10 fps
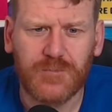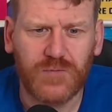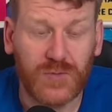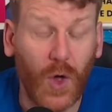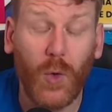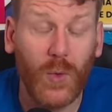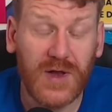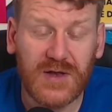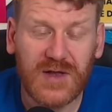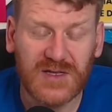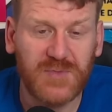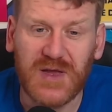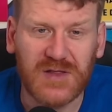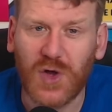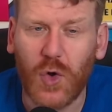not winning has
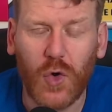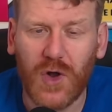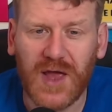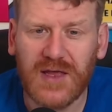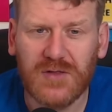been Doucouré